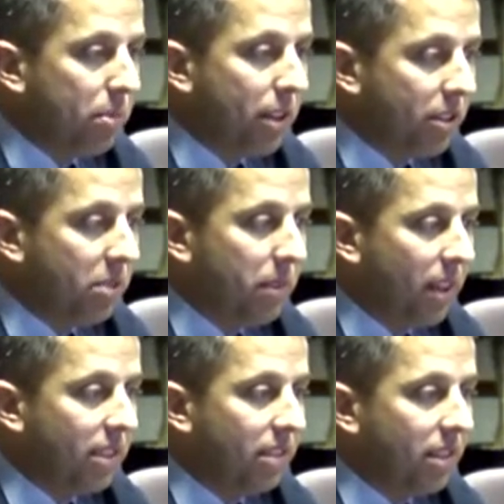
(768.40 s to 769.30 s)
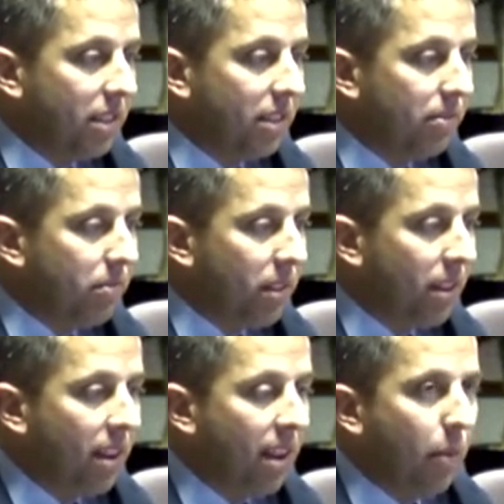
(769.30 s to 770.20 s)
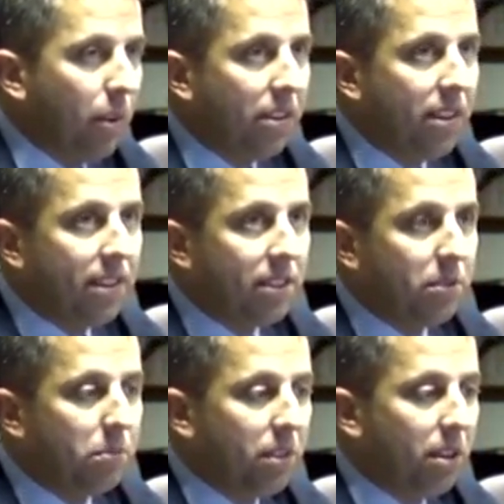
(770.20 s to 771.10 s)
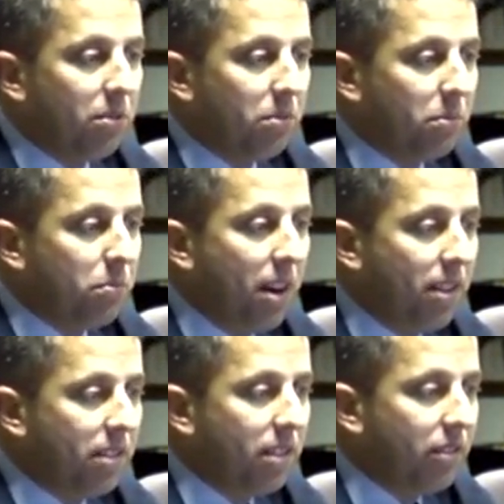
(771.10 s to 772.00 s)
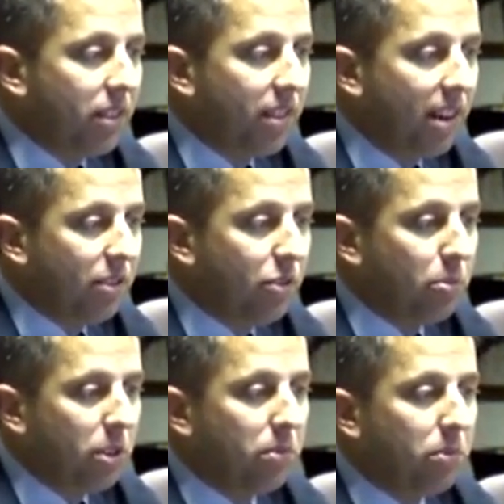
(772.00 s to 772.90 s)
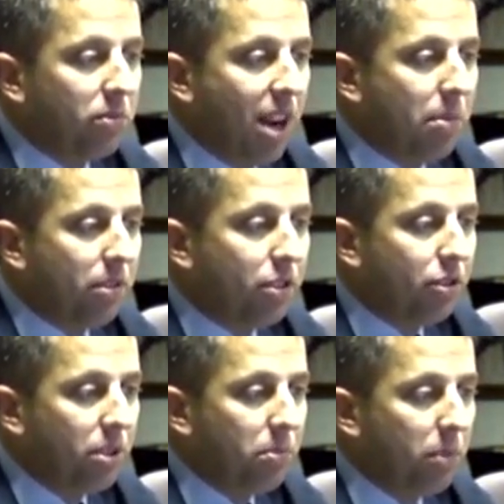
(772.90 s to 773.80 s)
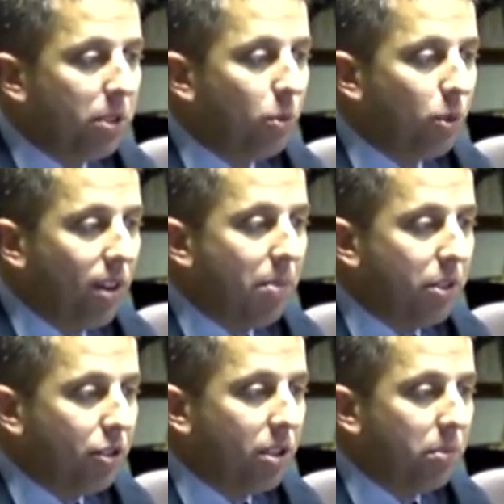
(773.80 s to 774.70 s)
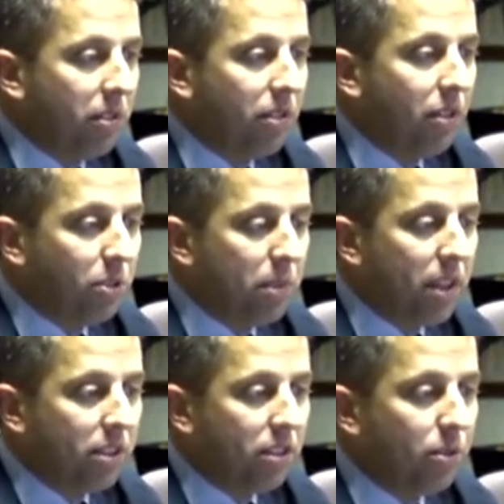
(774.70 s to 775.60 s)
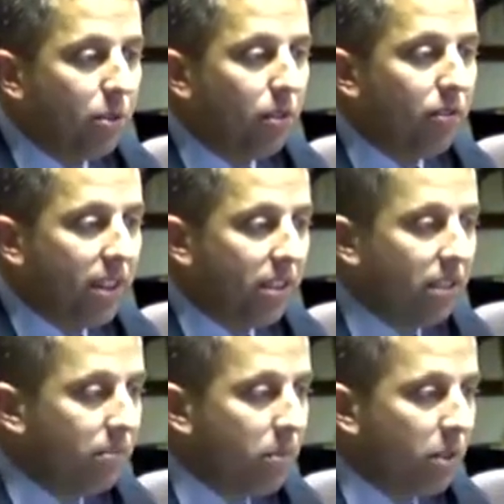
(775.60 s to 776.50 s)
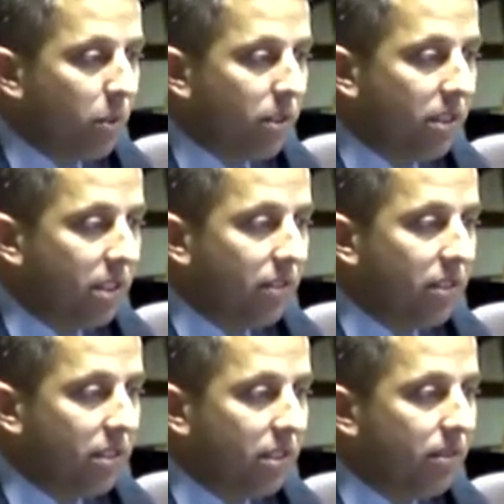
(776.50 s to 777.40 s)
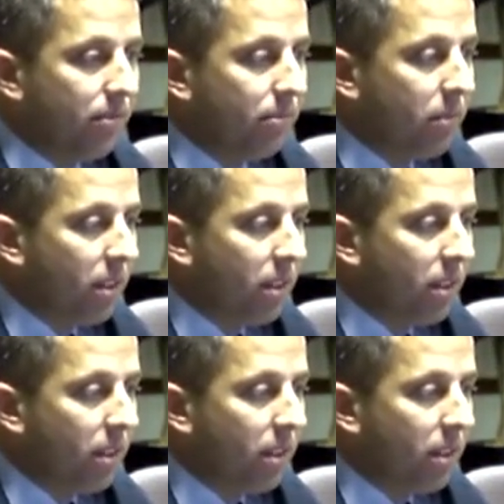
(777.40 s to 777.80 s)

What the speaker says: patients to be isolated. And when the test has become positive, it allows for much more rapid treatment of those patients who are infected with C. difficile.